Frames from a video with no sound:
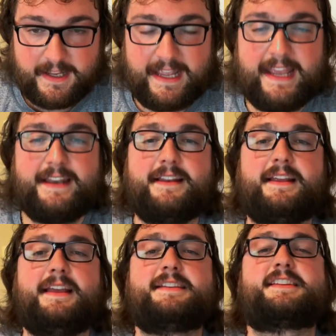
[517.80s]
It
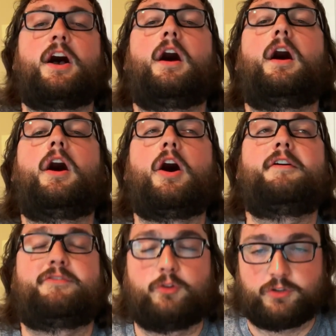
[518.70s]
is
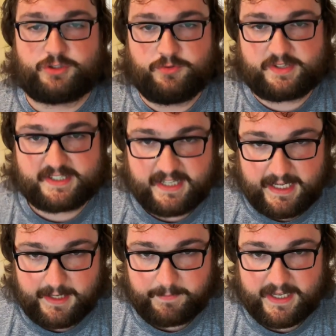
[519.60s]
awful to
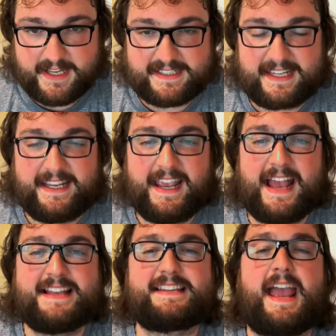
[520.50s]
see because he
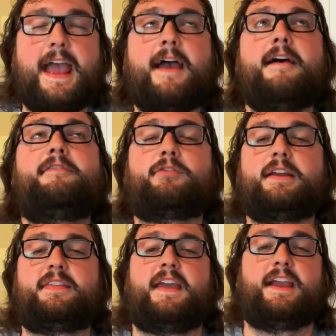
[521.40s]
has
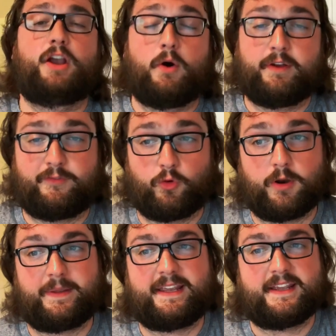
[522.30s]
everything going for
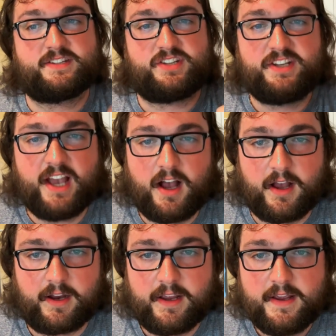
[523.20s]
him. He is
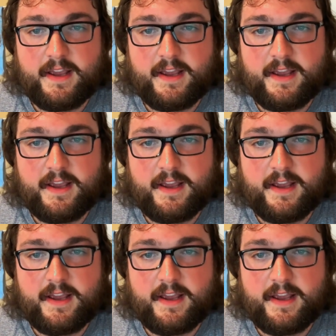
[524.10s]
young.